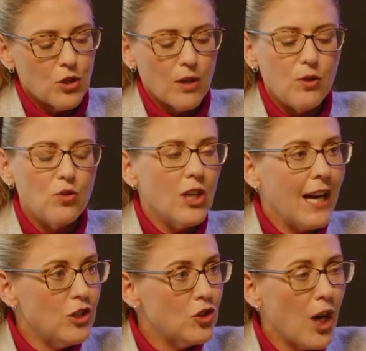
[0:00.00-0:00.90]
So if you
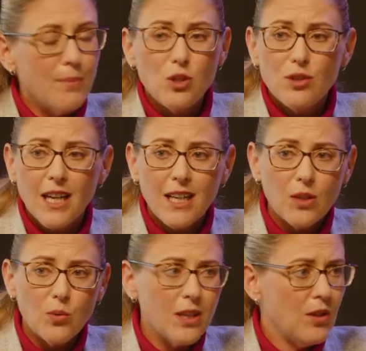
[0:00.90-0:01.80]
change jobs, you take it
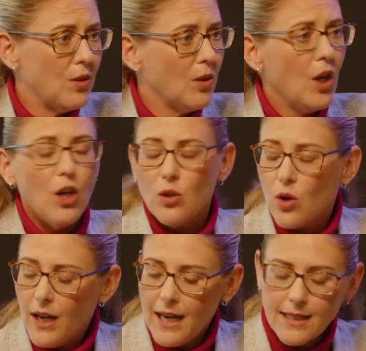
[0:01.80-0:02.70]
with you. You
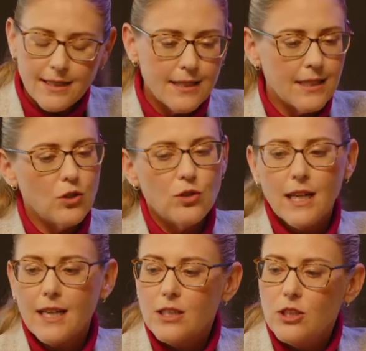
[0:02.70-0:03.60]
can't access it. You
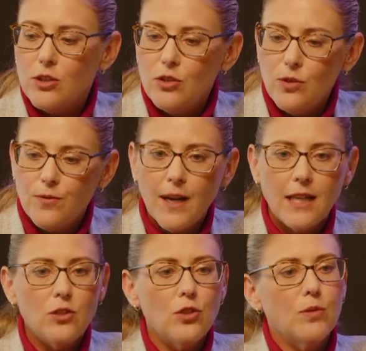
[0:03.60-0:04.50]
take it to your new
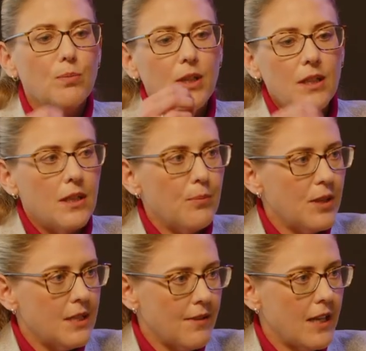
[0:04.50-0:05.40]
fund. You can put it in a
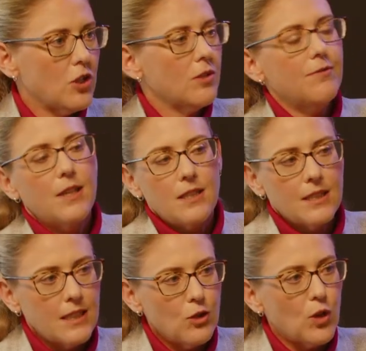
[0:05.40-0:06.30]
preservation fund,
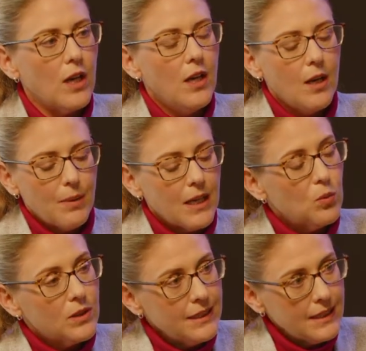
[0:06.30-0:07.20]
etc. But it
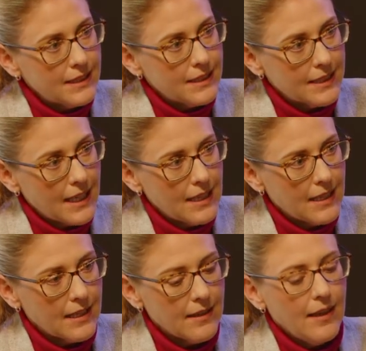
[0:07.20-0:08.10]
will need to stay
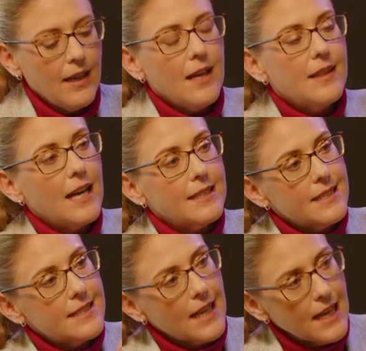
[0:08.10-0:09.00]
there. That
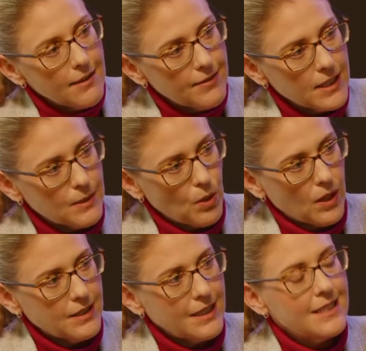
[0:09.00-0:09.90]
savings pot
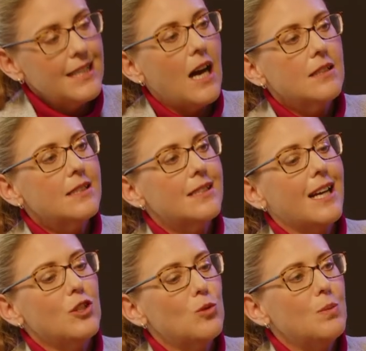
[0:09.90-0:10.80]
is now
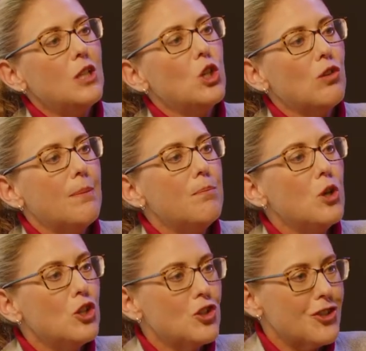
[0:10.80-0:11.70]
designed to be your
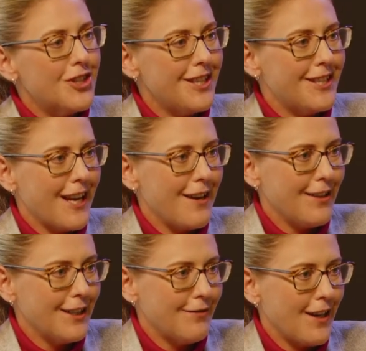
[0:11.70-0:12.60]
emergency
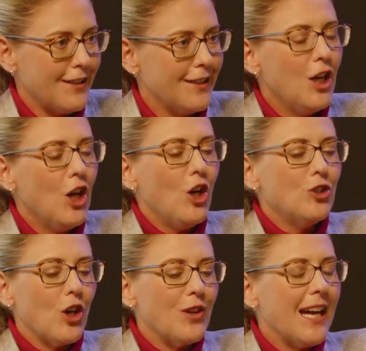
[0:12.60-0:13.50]
savings fund.
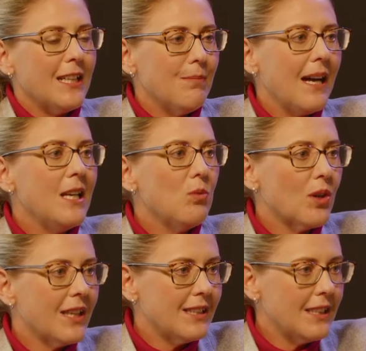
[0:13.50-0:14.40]
So that money will
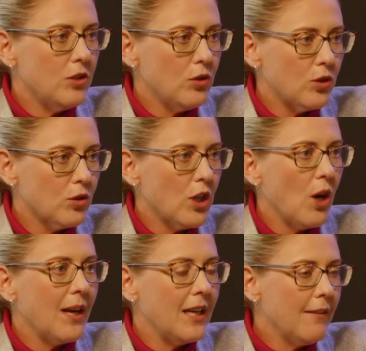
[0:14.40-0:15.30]
continue to grow.
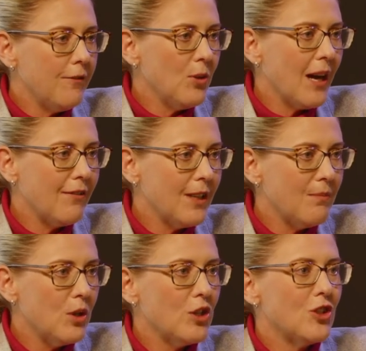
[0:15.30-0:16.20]
And if you have an
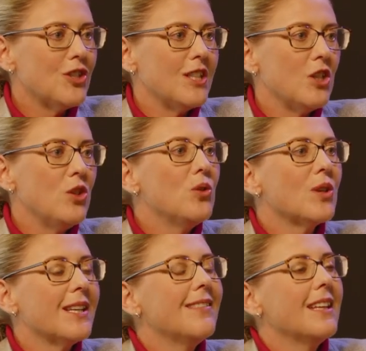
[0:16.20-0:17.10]
emergency, you
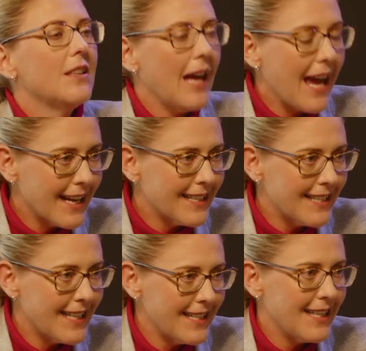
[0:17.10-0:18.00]
can then
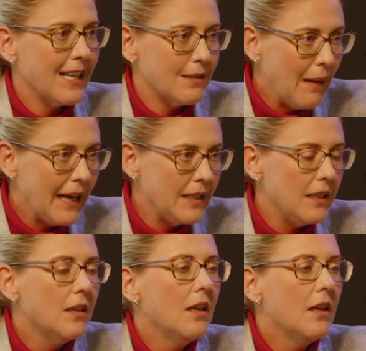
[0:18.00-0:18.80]
access that money.